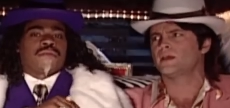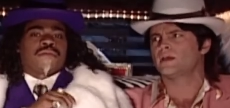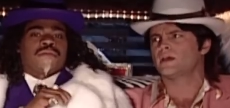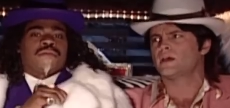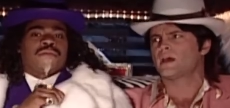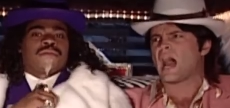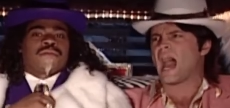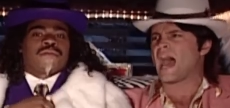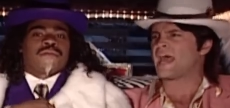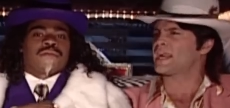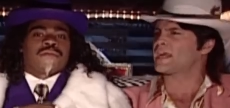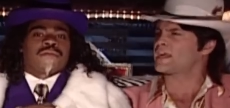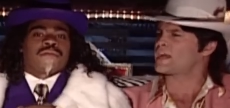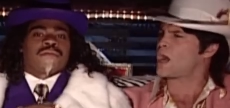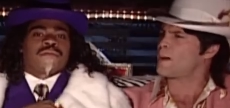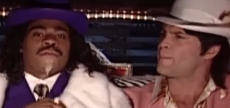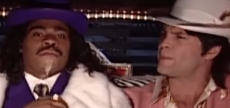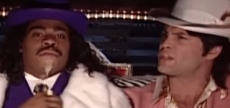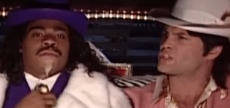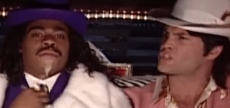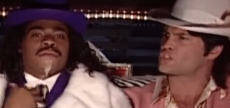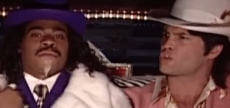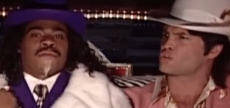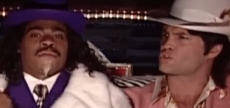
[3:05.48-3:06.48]
Speaker 1: I didn't come
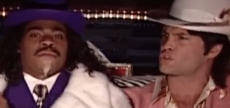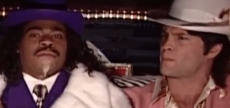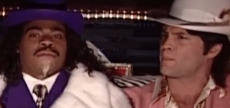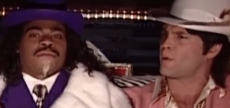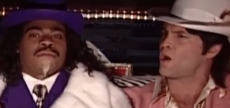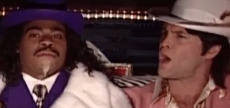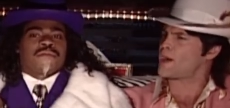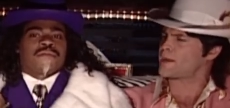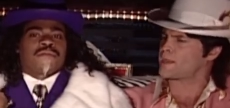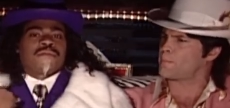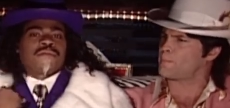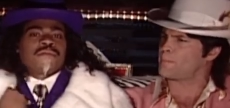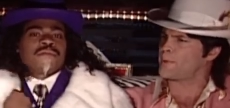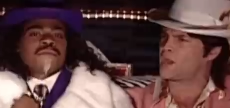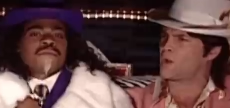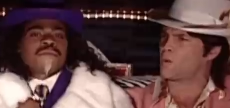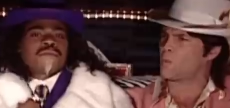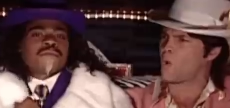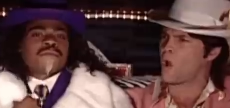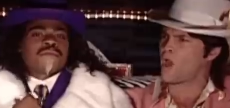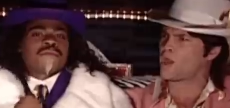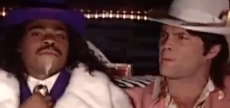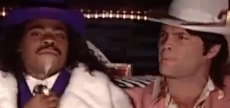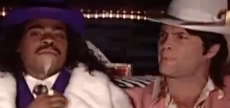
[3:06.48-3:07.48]
here so some Huggy Bill
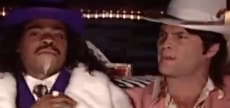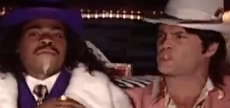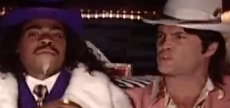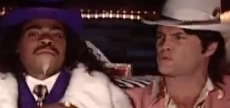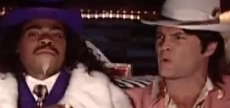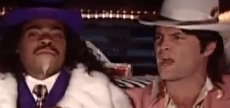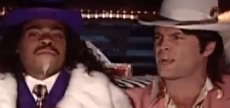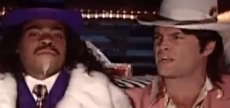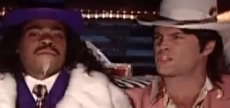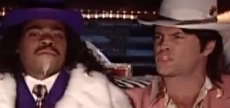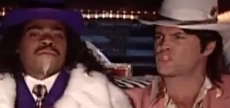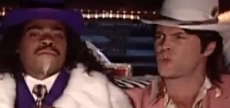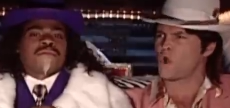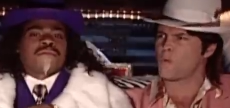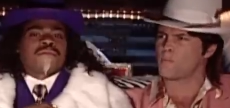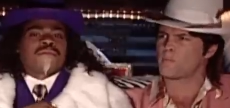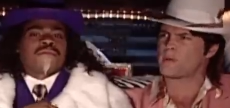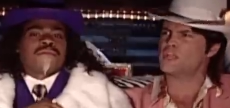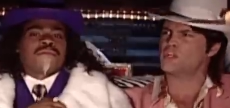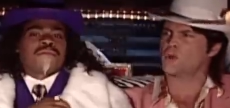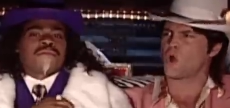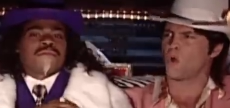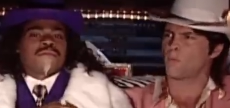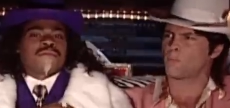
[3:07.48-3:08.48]
wannabe try to show
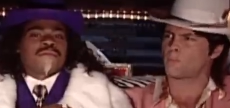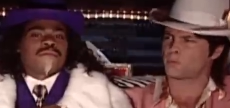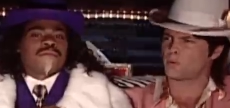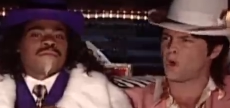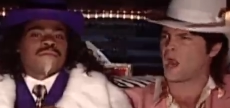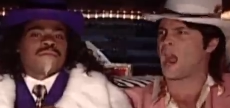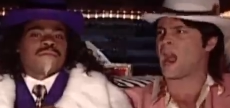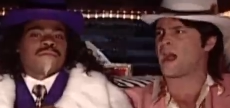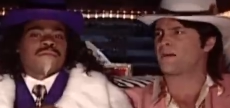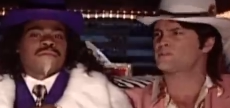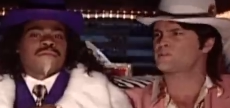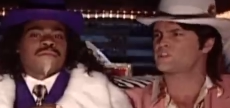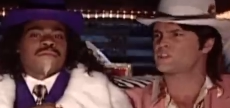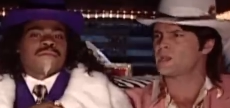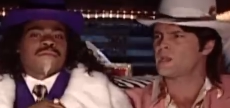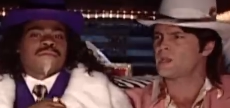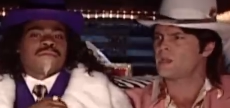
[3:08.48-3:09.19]
me no props.